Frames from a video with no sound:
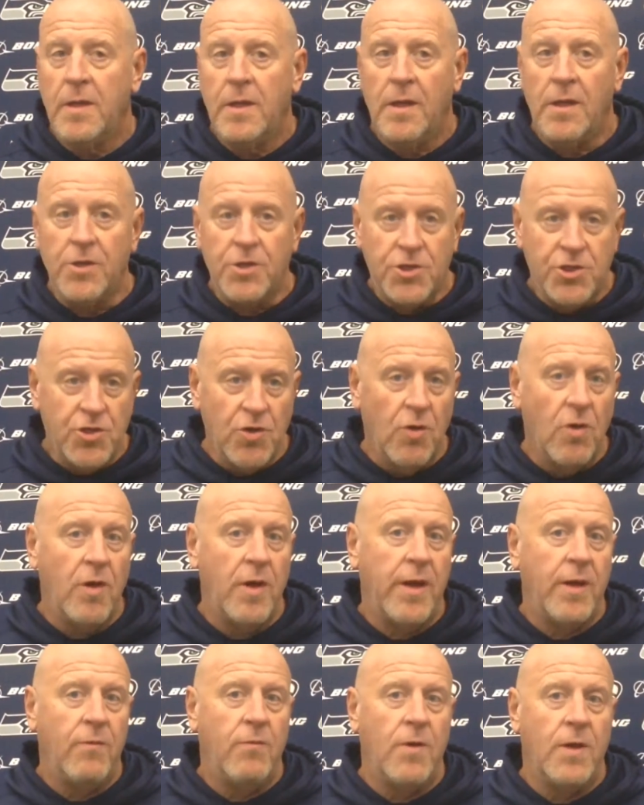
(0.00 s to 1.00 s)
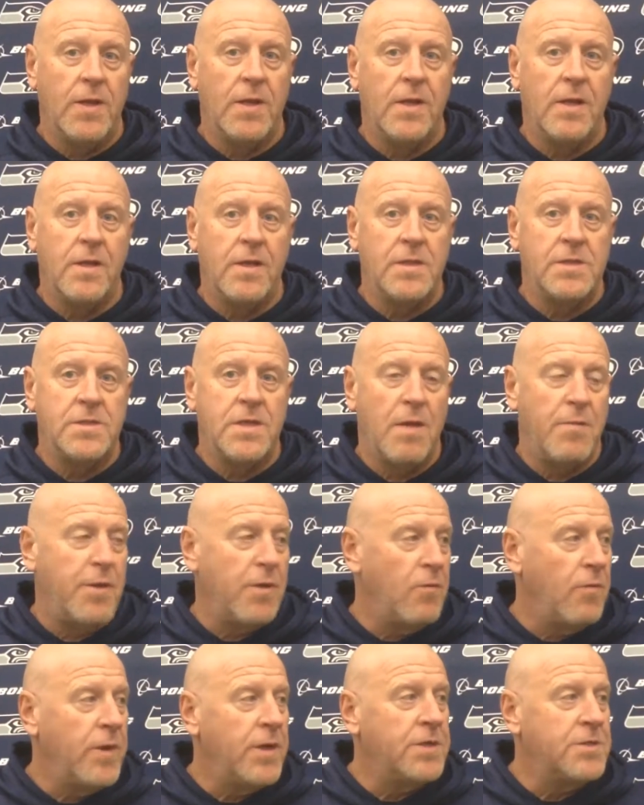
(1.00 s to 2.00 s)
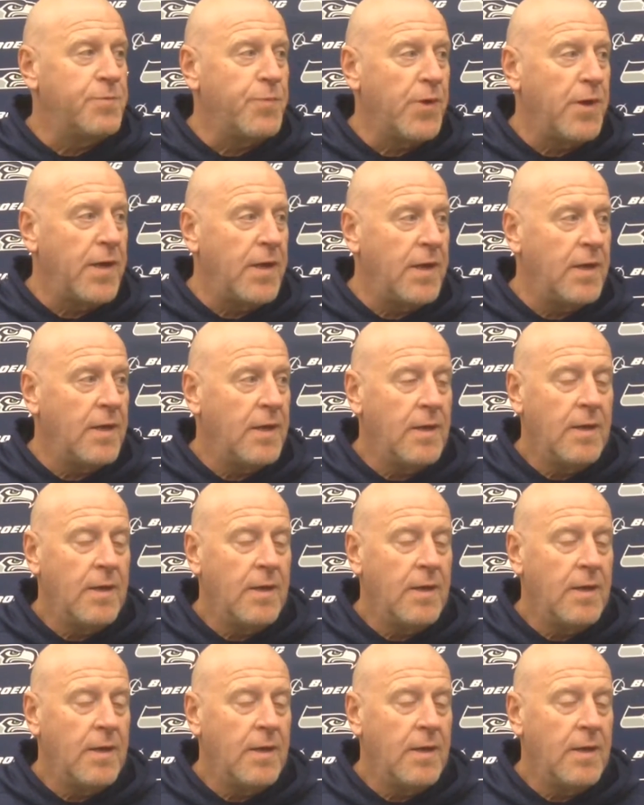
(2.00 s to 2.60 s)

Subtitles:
enjoy what these coming weeks bring.